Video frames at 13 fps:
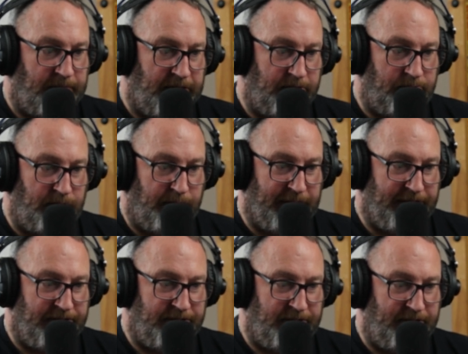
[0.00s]
we went
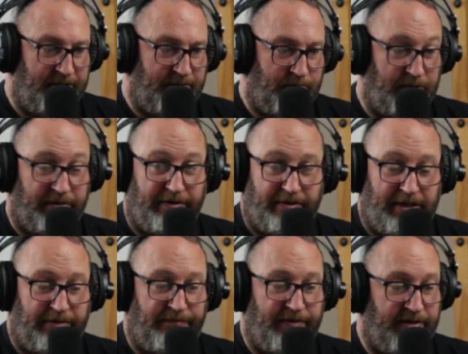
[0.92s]
to our
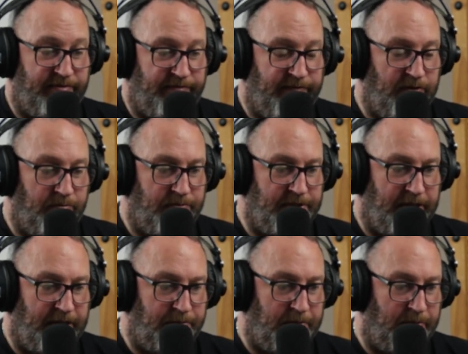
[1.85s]
favourite film, so
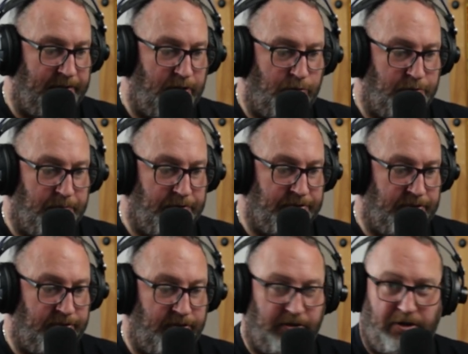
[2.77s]
is probably
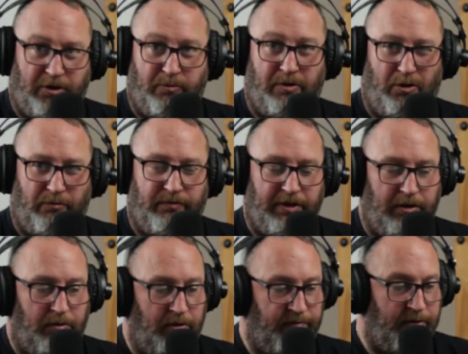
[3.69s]
Ghostbusters. Hopefully you
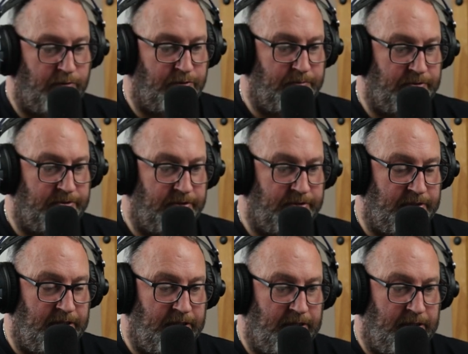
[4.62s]
all love Ghostbusters.
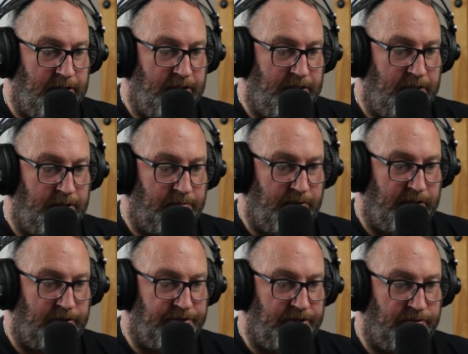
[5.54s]
We
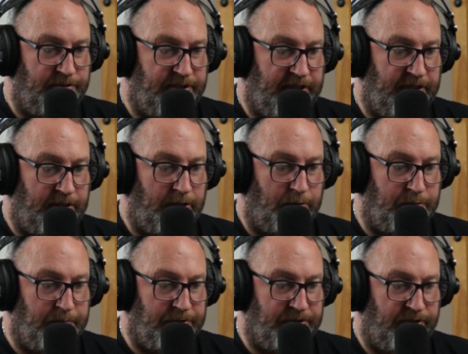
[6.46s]
got to go and see the
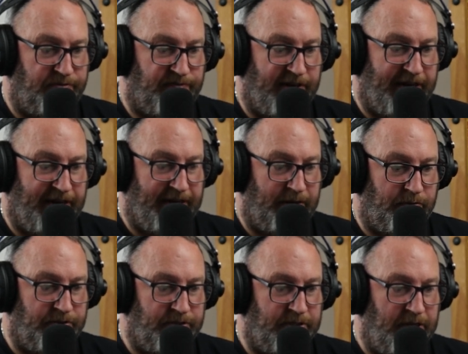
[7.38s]
Ghostbusters
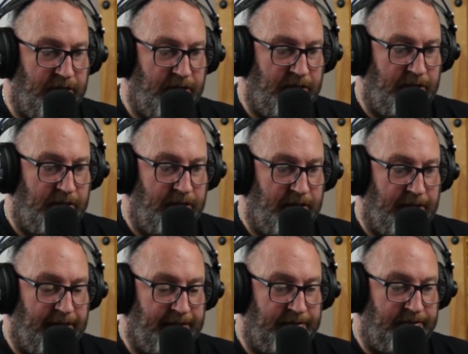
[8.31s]
firehouse,
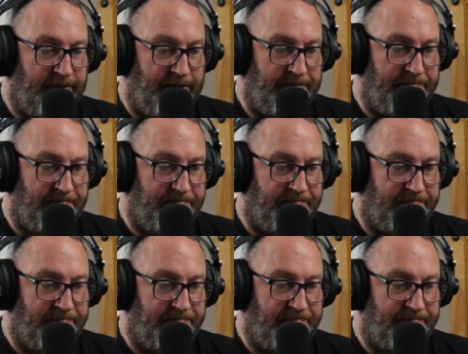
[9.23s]
and